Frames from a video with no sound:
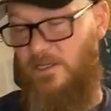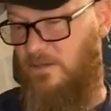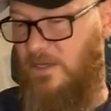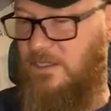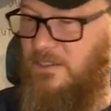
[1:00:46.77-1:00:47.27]
Well, I
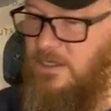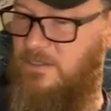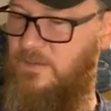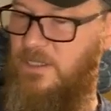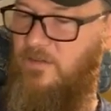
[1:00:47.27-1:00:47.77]
do actually,
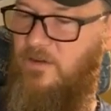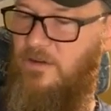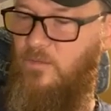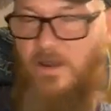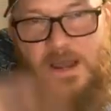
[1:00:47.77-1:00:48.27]
because it was
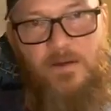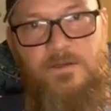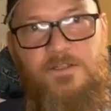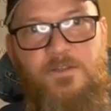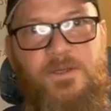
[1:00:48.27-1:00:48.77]
8:30. 1
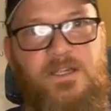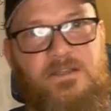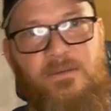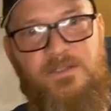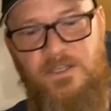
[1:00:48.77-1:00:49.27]
hour and 2
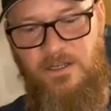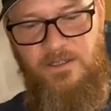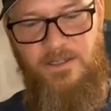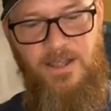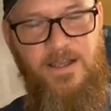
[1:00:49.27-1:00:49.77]
minutes I've been
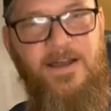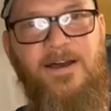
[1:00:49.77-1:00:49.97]
talking,